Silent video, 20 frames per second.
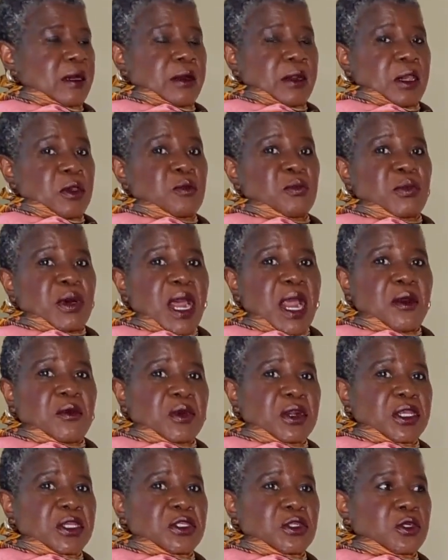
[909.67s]

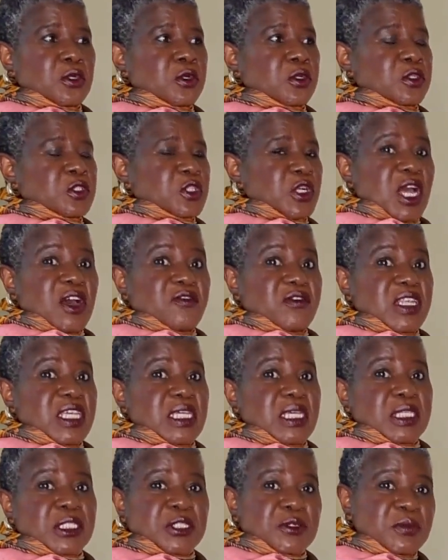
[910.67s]
empower your traveling
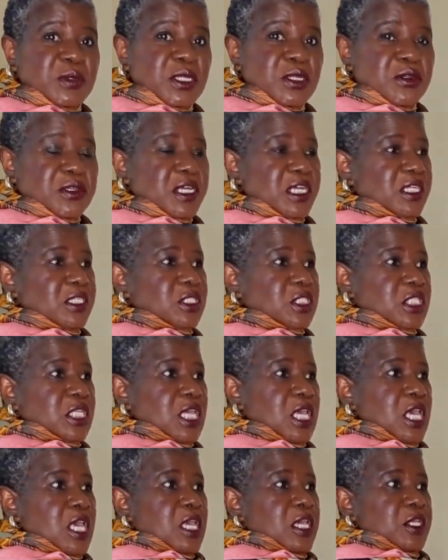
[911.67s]
experience,
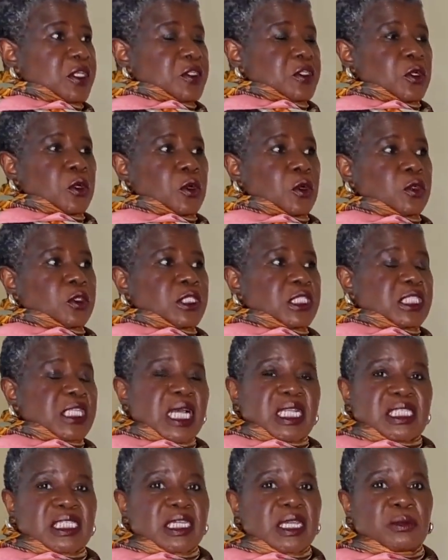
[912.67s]
your
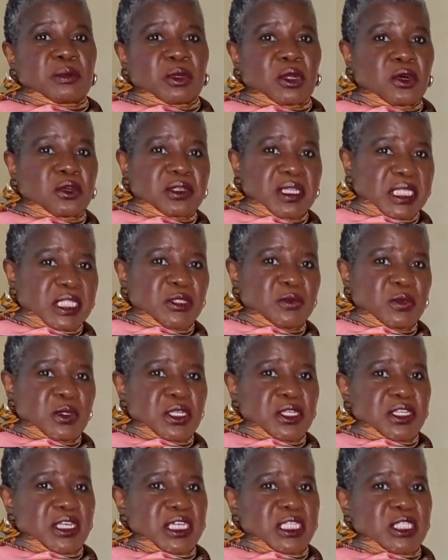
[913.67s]
studying abroad
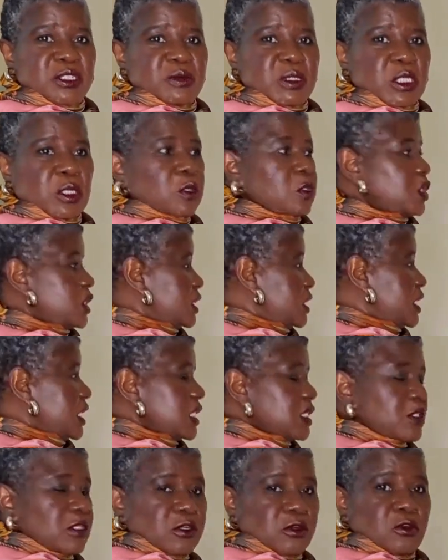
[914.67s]
experience, because
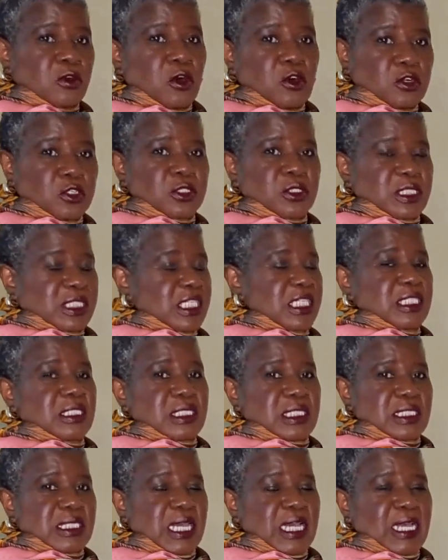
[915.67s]
this course,
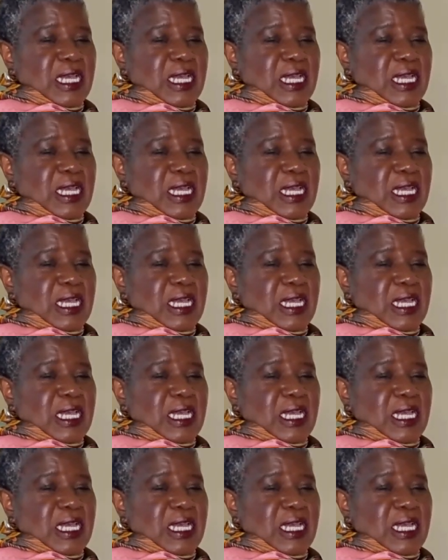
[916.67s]
this